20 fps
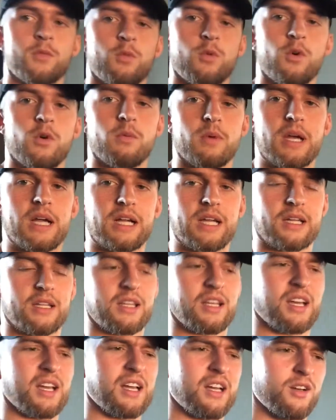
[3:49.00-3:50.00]
we're back at
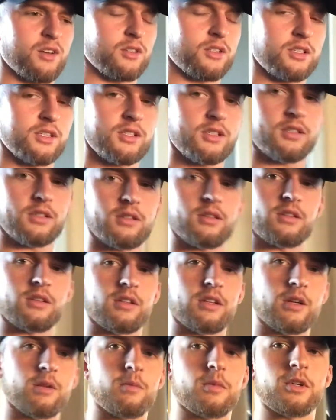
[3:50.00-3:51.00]
the house.
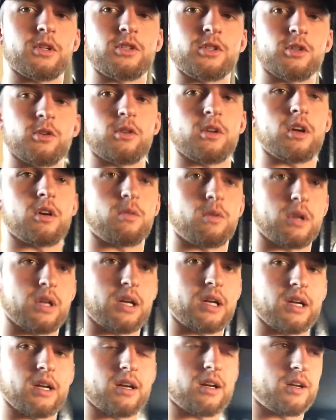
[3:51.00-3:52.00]
Now I'm going to show y'all what
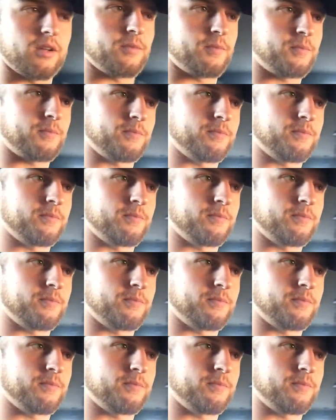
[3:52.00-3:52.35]
I got.